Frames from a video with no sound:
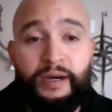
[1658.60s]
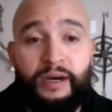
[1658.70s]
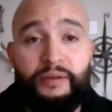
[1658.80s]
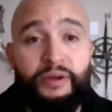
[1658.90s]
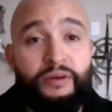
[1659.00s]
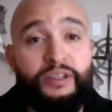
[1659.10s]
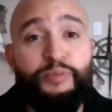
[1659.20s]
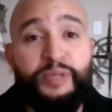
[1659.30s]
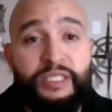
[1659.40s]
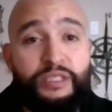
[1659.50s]
The only
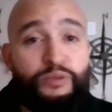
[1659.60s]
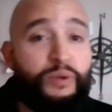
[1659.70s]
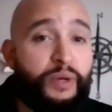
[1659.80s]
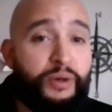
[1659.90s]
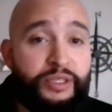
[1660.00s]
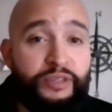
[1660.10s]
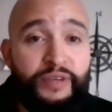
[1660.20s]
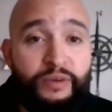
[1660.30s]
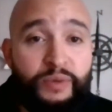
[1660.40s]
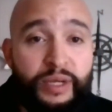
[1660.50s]
species we will
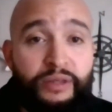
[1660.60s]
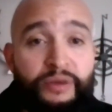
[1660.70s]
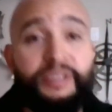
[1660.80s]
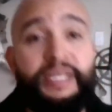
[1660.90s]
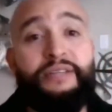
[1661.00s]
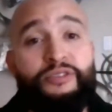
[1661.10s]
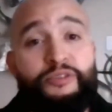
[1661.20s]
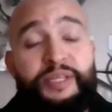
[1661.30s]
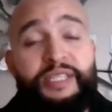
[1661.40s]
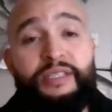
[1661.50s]
intervene with are
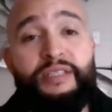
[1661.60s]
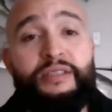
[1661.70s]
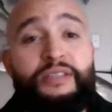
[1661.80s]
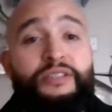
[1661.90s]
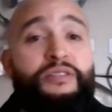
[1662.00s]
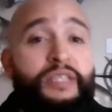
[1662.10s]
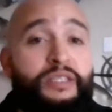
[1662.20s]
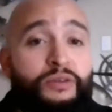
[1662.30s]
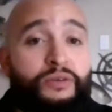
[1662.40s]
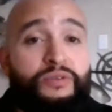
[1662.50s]
endangered species, such as
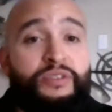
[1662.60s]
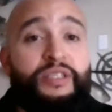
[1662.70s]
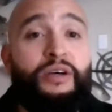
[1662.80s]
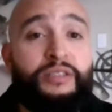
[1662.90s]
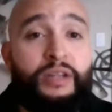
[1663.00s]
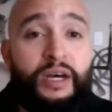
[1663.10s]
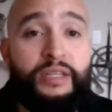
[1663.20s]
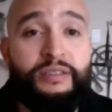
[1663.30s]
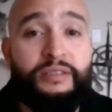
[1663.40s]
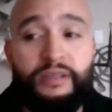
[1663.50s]
sea turtles and
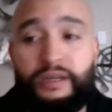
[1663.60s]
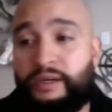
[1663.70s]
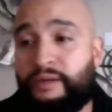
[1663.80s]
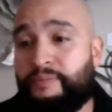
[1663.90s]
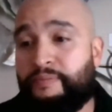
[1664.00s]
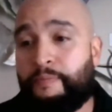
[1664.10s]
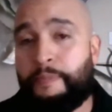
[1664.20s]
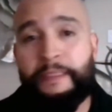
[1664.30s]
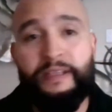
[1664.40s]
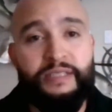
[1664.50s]
ocelots.
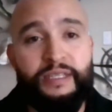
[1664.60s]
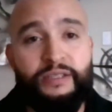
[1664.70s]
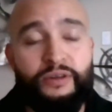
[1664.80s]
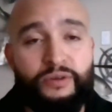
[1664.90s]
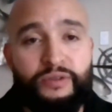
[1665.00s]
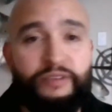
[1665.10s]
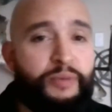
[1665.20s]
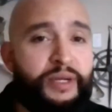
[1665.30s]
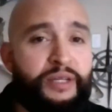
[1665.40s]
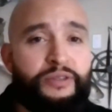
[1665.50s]
Sea turtles,
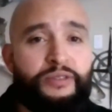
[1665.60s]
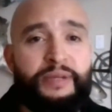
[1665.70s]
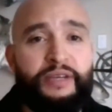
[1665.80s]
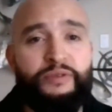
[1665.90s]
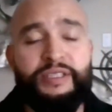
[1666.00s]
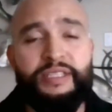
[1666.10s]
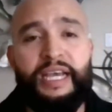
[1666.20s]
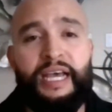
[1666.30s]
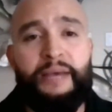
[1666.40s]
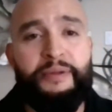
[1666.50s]
everybody knows the big freeze
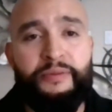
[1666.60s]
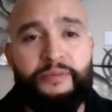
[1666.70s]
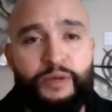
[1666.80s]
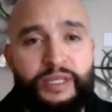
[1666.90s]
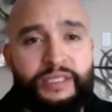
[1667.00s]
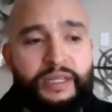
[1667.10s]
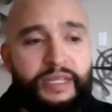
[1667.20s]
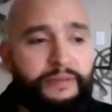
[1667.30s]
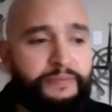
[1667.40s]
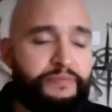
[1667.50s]
that happened
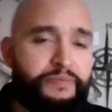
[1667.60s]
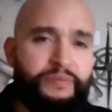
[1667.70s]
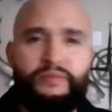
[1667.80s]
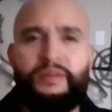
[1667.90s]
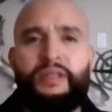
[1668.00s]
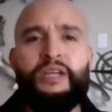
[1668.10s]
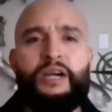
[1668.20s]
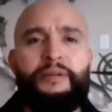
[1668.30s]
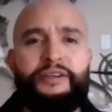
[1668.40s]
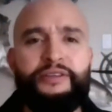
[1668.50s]
recently. A
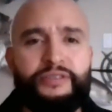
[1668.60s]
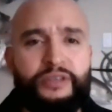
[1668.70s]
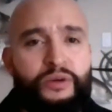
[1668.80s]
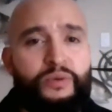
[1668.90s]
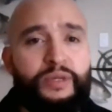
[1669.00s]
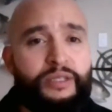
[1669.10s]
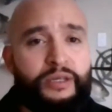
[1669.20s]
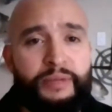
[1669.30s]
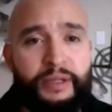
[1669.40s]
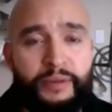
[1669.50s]
couple of years ago, we
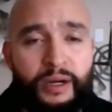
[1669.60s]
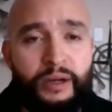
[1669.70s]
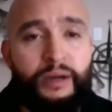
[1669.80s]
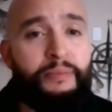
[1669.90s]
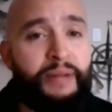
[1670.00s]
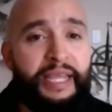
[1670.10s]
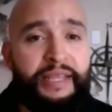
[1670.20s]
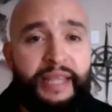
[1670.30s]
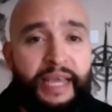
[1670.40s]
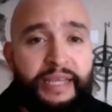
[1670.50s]
took a big play
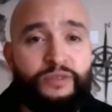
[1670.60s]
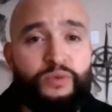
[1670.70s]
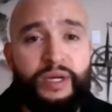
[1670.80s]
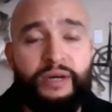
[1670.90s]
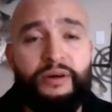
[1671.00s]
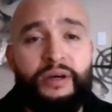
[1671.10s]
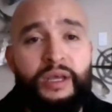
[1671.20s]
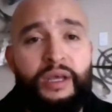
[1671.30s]
in that as well.